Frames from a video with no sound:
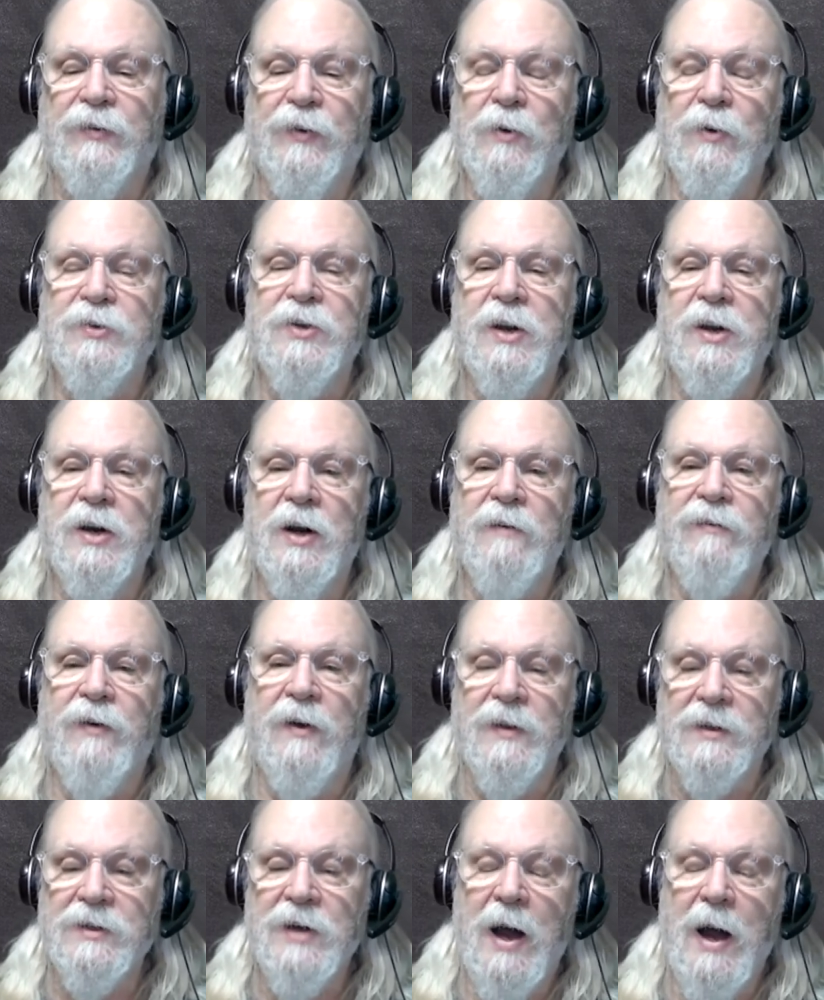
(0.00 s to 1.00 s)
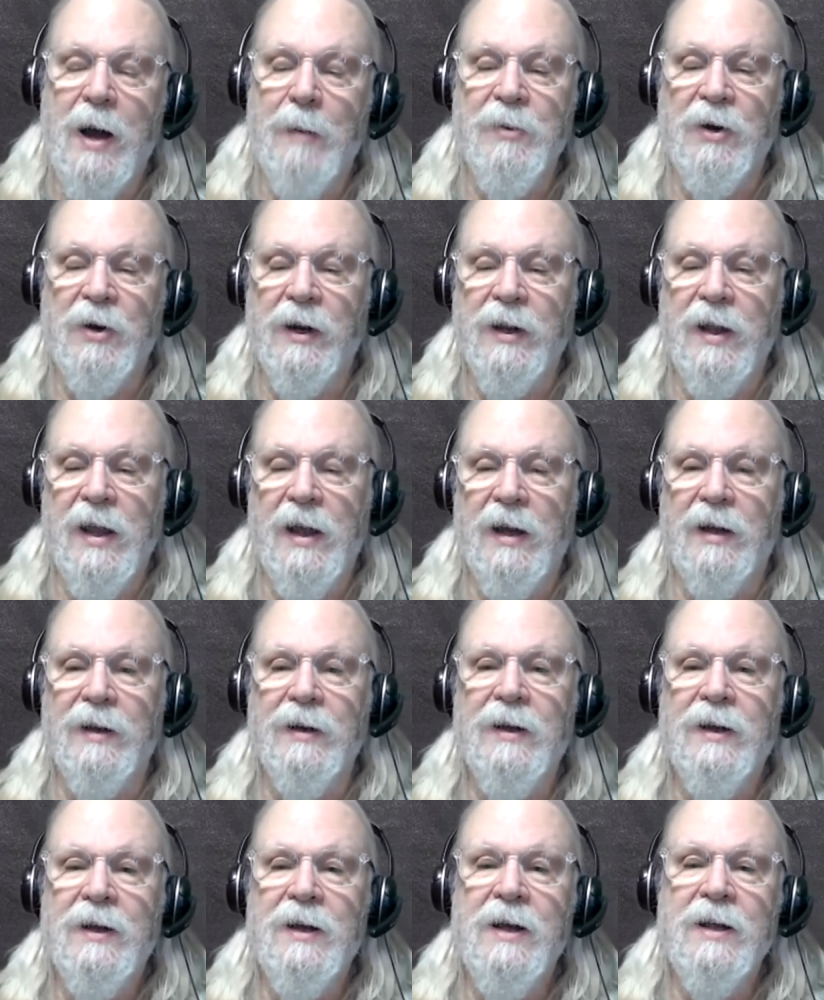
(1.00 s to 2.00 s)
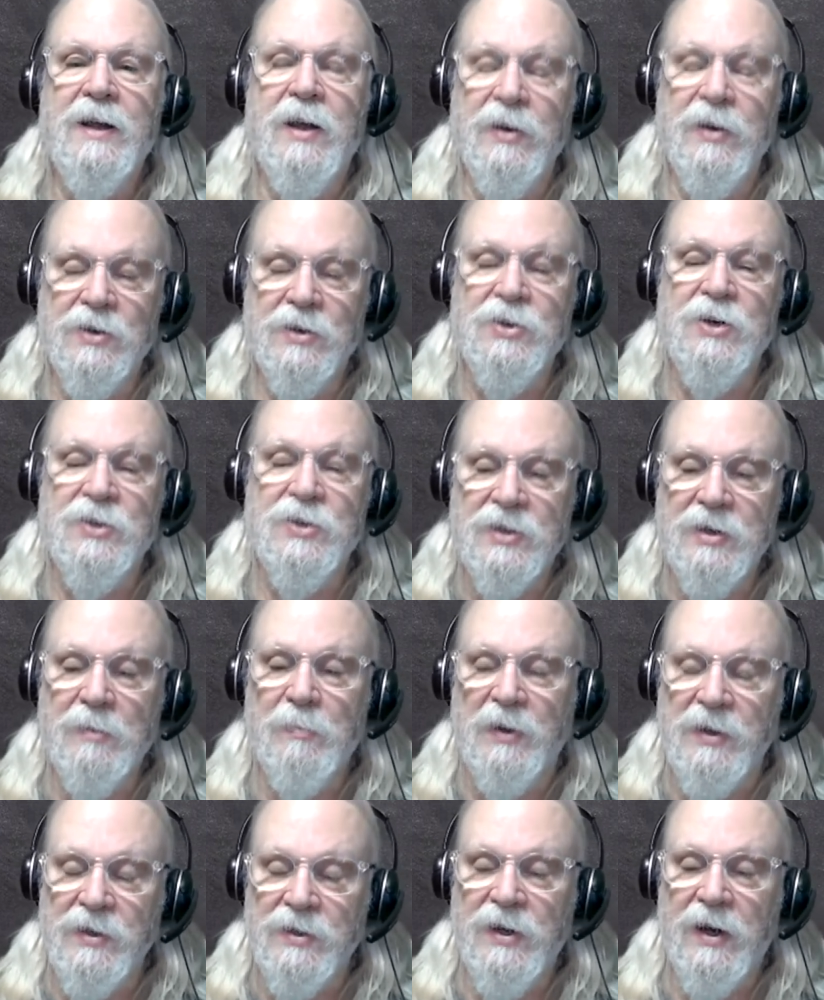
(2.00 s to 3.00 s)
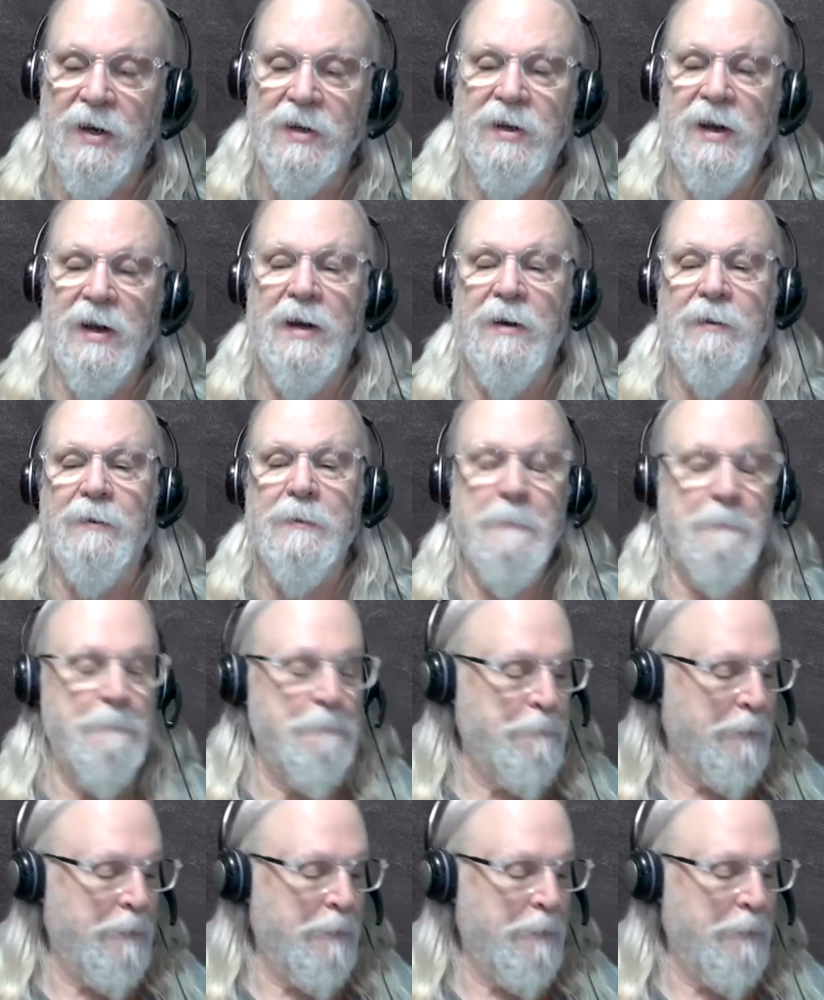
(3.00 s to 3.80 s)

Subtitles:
frozen enough on the top that I couldn't just simply dig down.